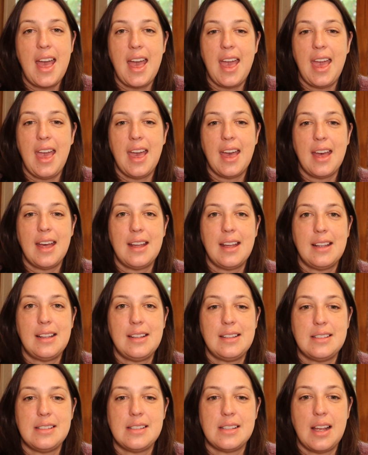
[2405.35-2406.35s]

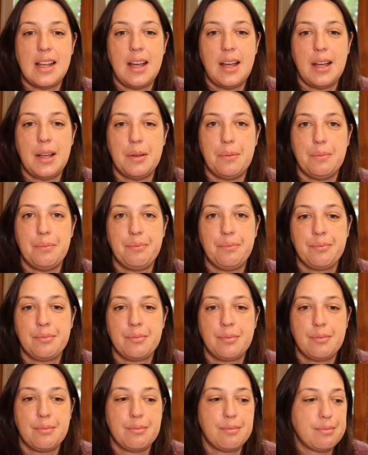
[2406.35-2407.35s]
And
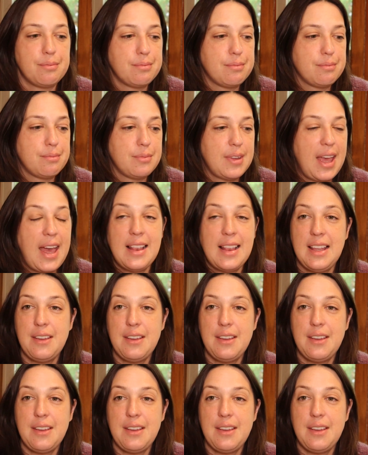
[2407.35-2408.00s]
yeah,